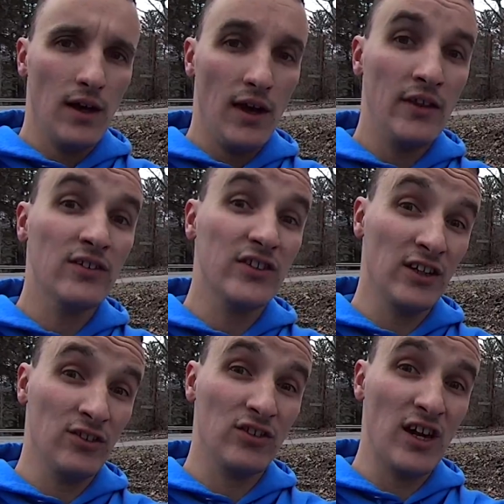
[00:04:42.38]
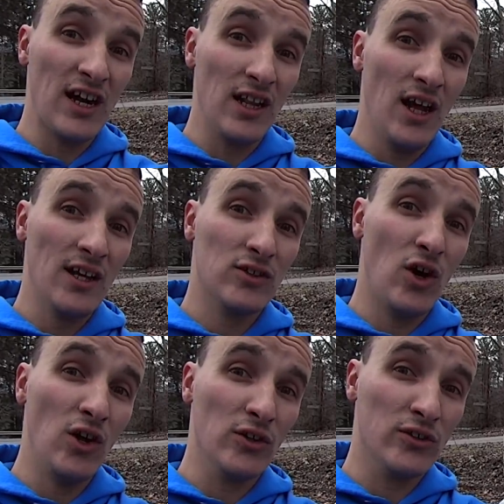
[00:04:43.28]
And this thing just got a lot
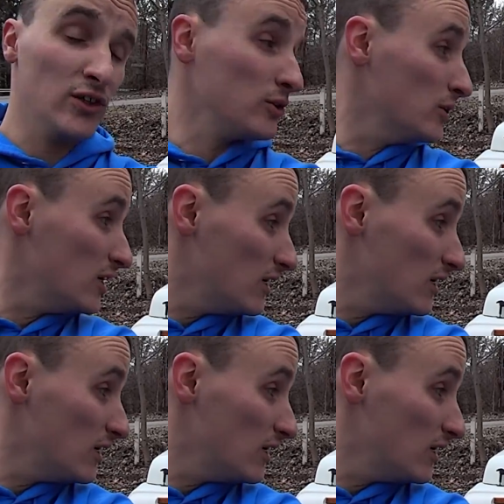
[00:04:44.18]
taller too